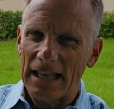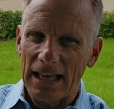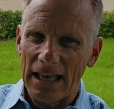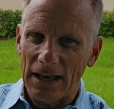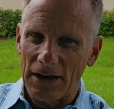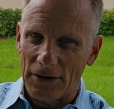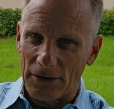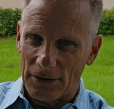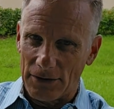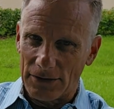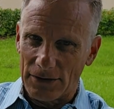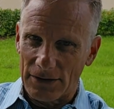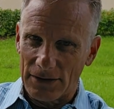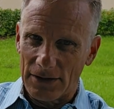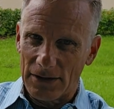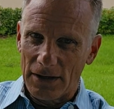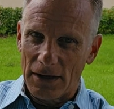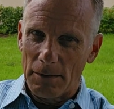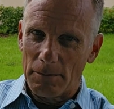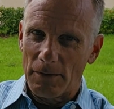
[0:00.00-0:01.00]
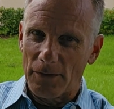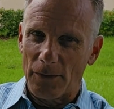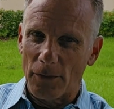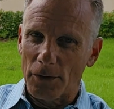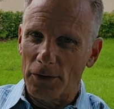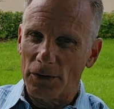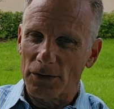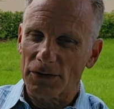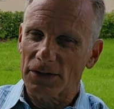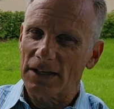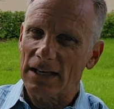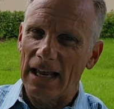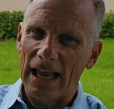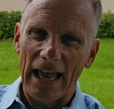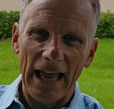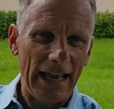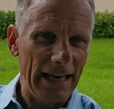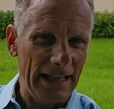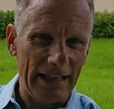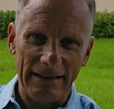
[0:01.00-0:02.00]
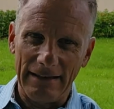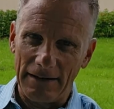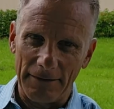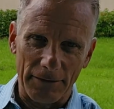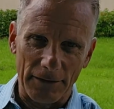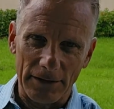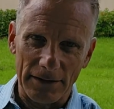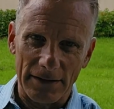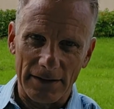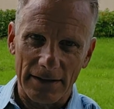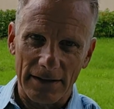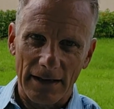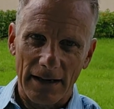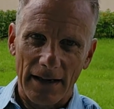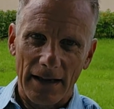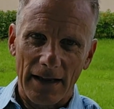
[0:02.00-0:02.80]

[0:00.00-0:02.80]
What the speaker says: years before you'll see any difference